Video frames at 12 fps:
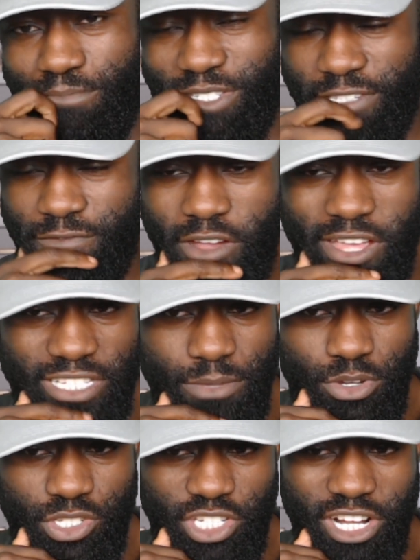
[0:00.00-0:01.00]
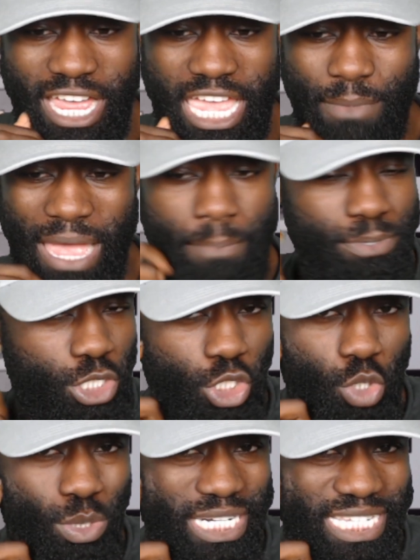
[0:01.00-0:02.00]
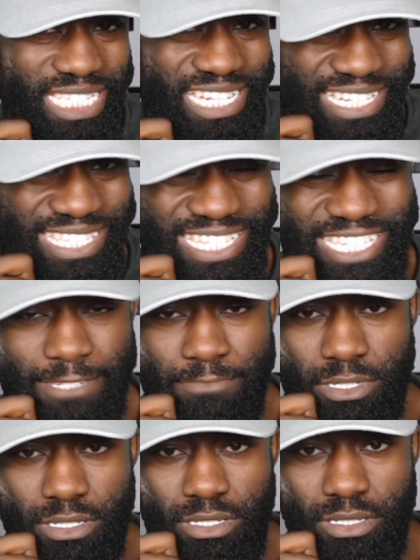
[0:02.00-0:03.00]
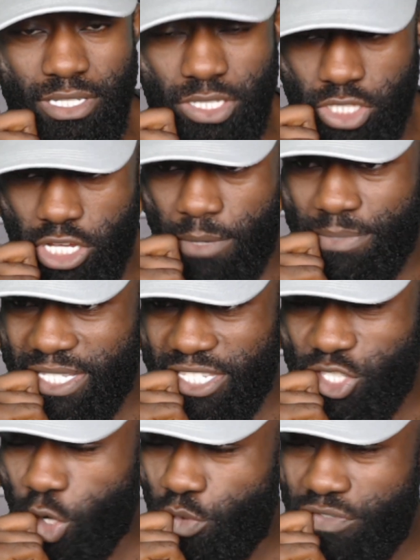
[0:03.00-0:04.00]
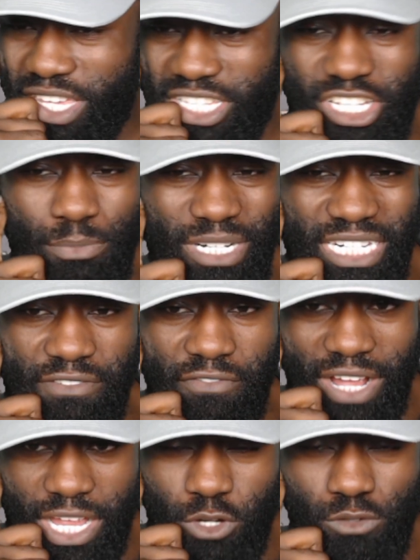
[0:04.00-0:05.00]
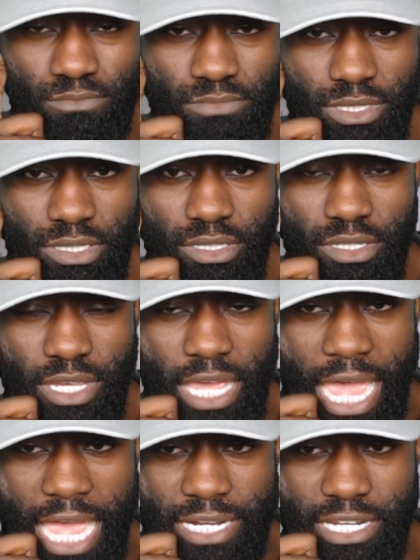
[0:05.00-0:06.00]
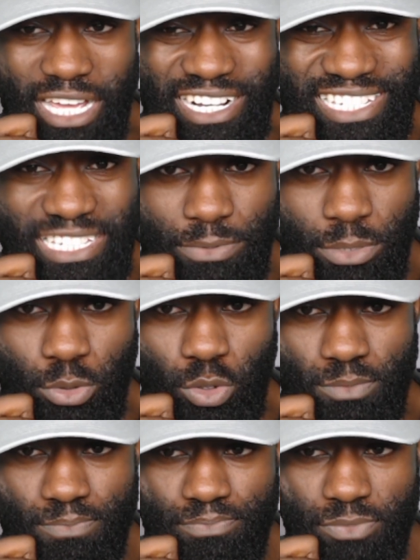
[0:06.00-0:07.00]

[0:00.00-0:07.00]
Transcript: But as far as I'm concerned, I am absolutely disgusted, disturbed. This whole thing is completely vile and unacceptable.